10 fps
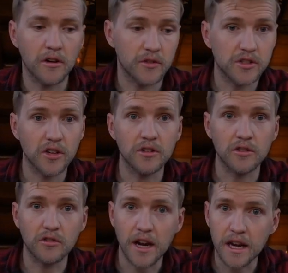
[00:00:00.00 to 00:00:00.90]
of a certain
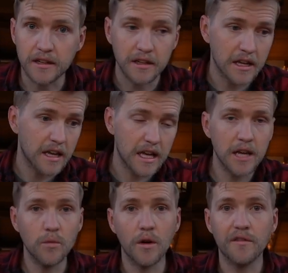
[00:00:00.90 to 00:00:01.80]
grade,
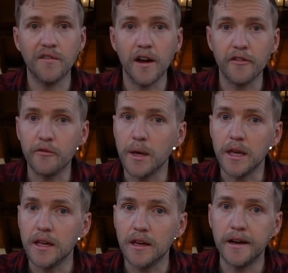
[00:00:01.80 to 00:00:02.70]
E15B